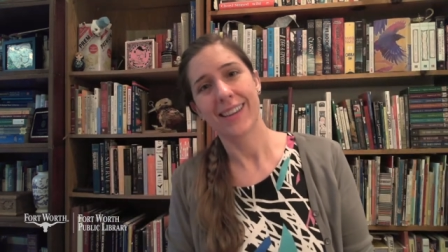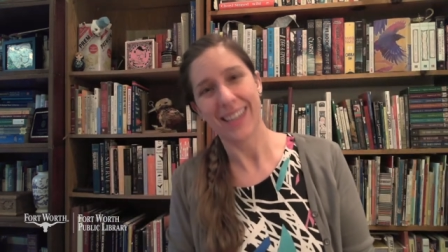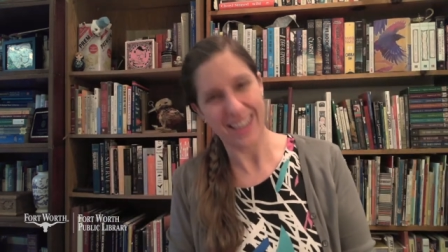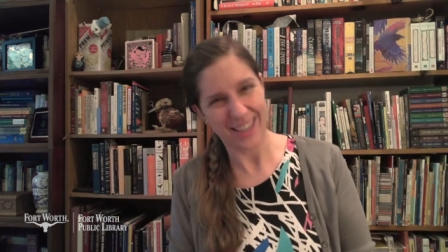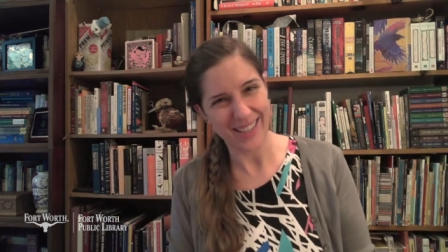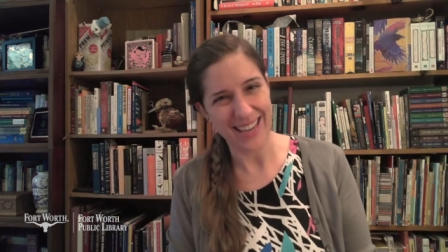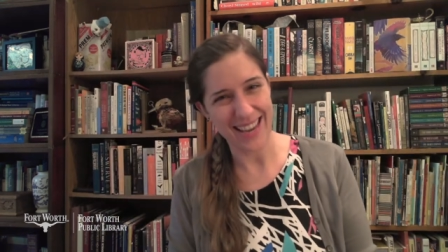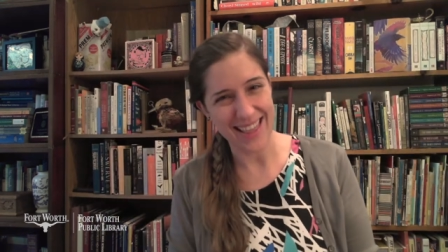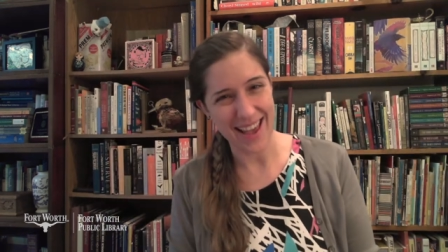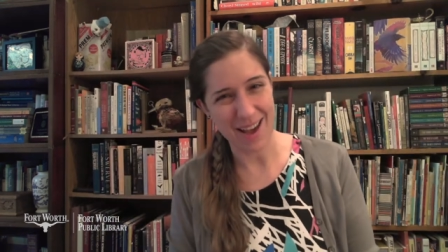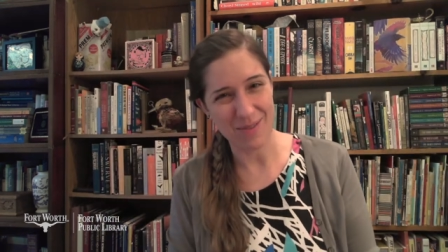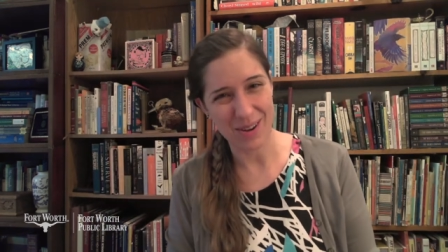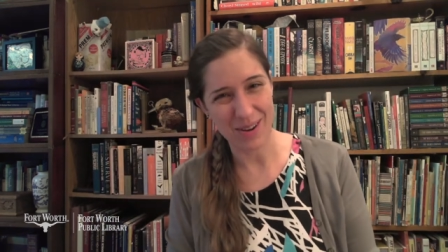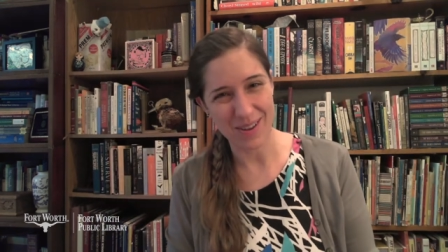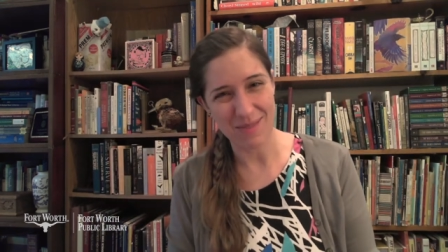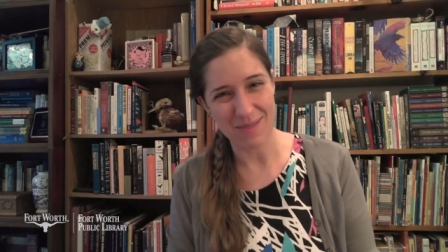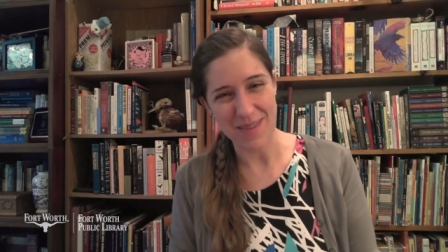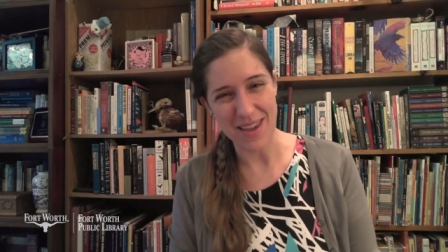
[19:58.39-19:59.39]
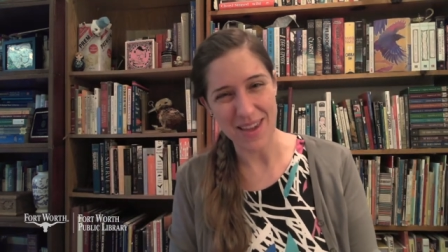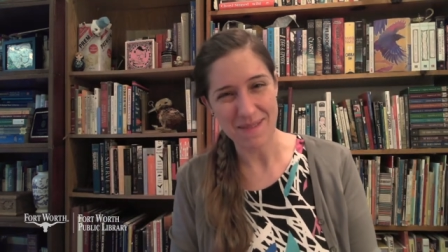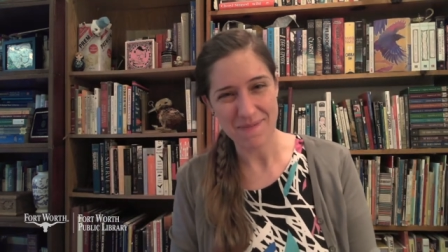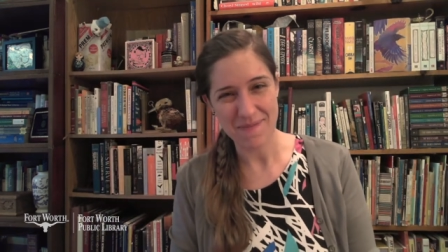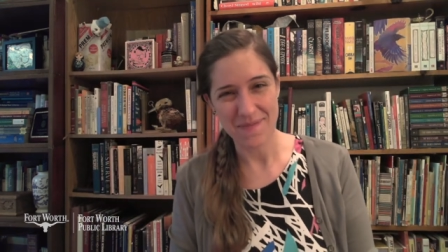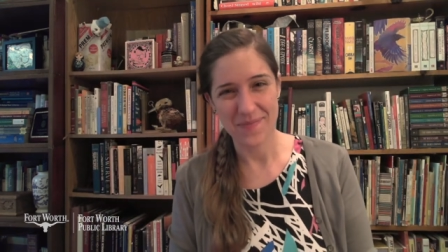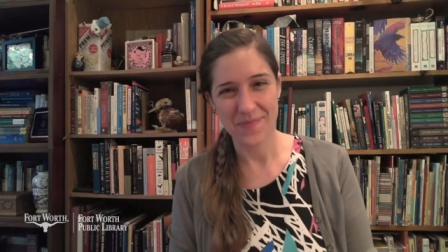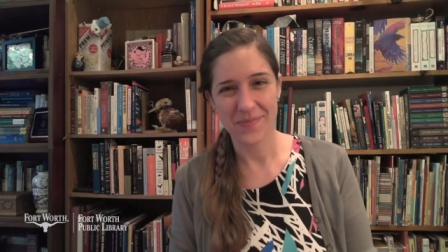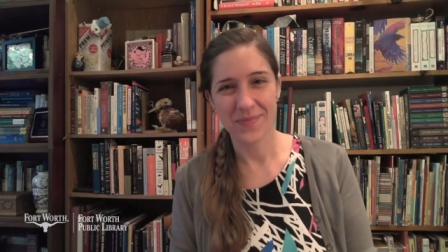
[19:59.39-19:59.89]
Can you sing that one with me?
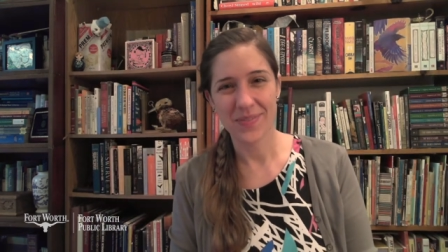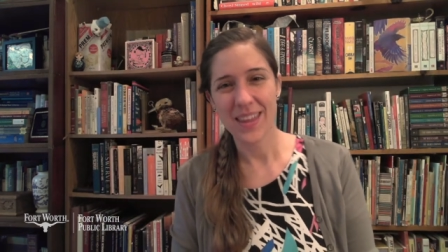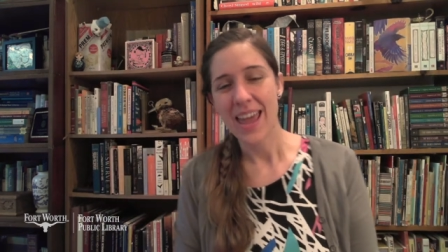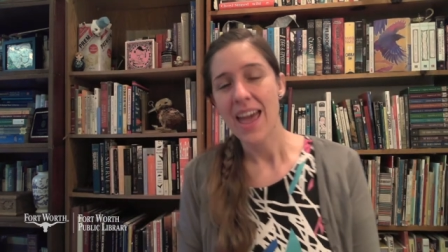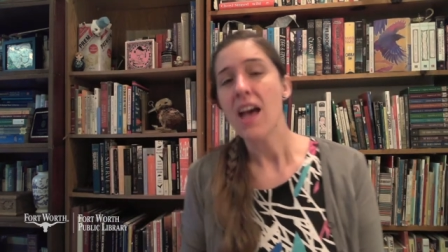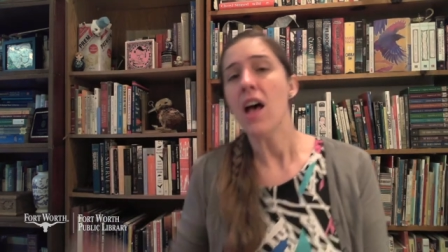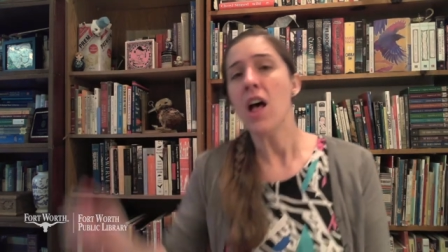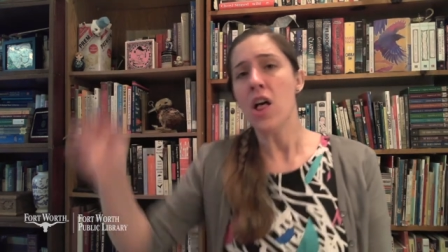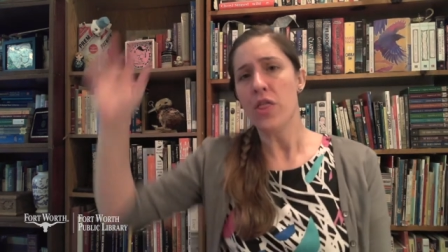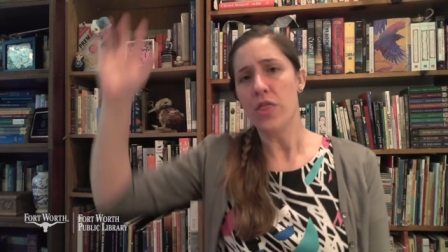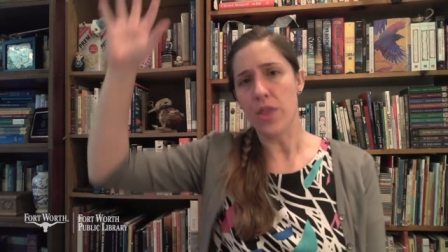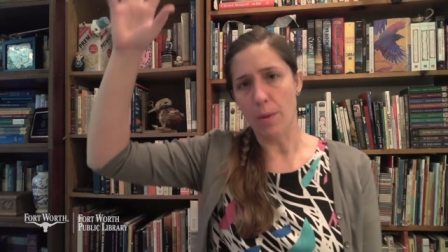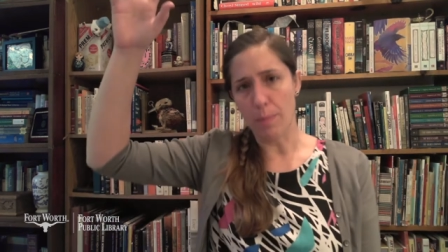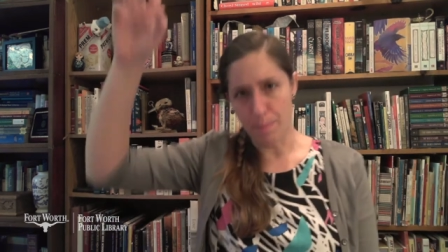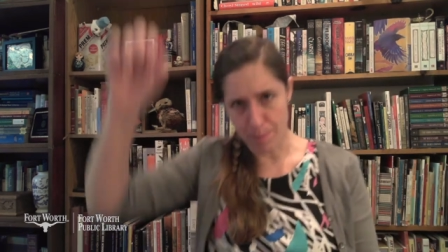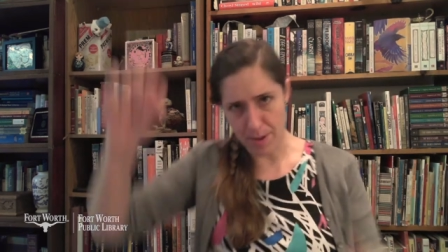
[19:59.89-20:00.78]
The